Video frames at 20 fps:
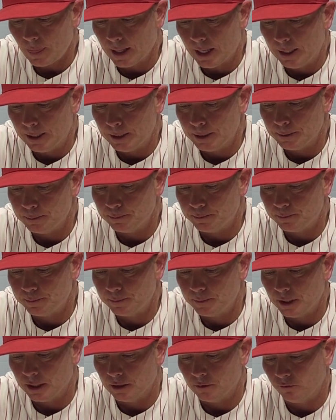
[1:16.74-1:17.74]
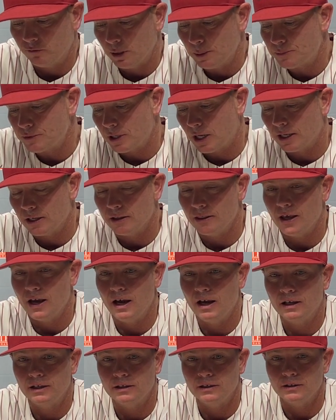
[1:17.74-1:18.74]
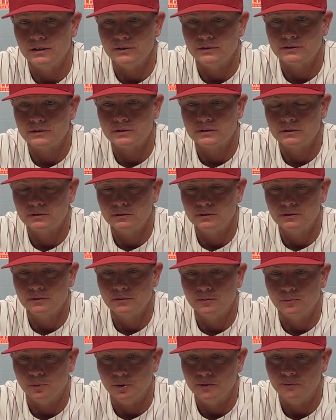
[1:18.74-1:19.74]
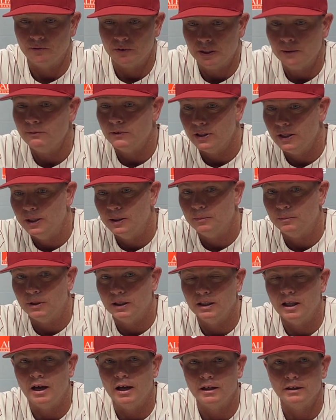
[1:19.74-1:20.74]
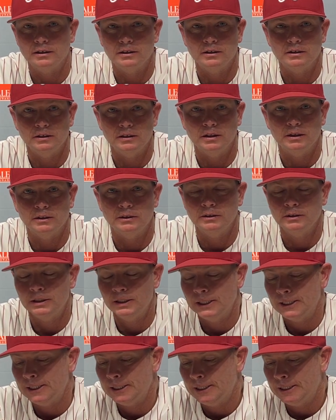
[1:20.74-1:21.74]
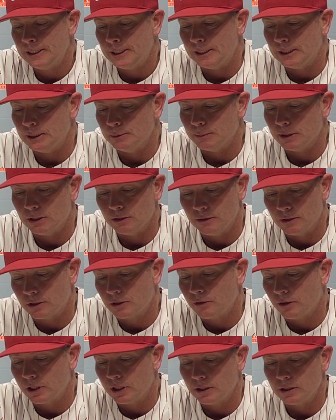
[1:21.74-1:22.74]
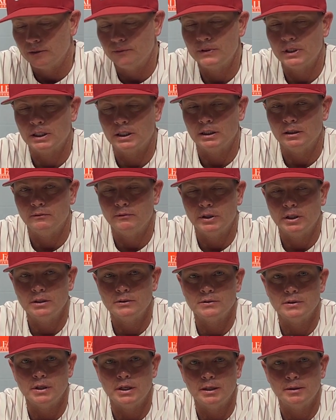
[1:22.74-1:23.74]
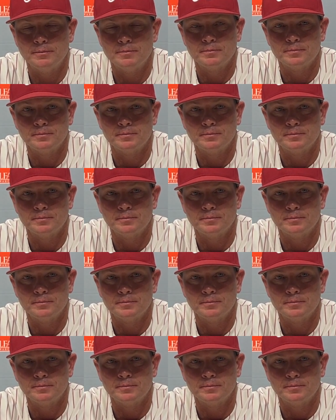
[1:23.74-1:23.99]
And the flip side of that is we've given them a lot, you know. And to their credit, they've taken advantage of that.